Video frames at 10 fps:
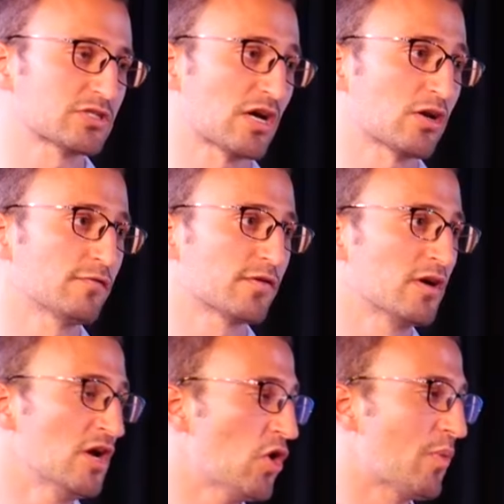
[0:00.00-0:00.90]
shot over,
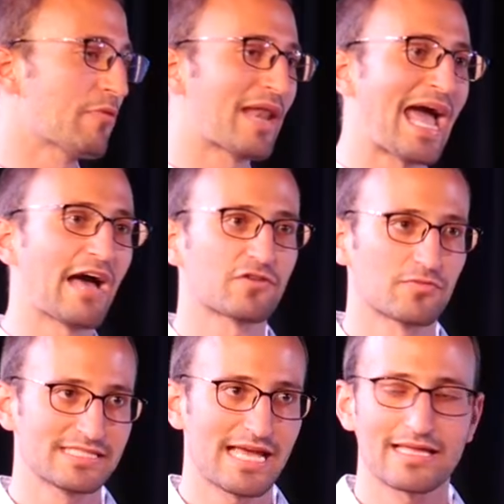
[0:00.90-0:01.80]
we would have to
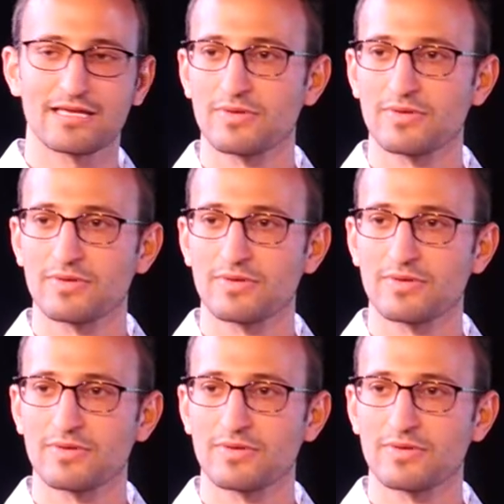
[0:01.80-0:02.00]
retaliate.